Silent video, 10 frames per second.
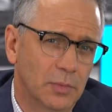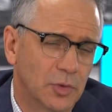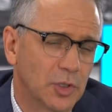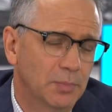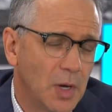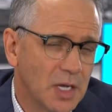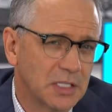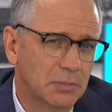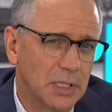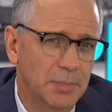could
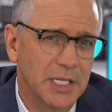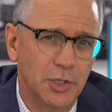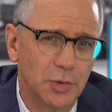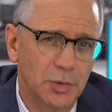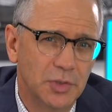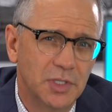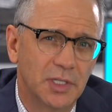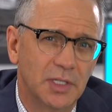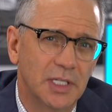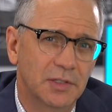possibly be used
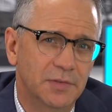in the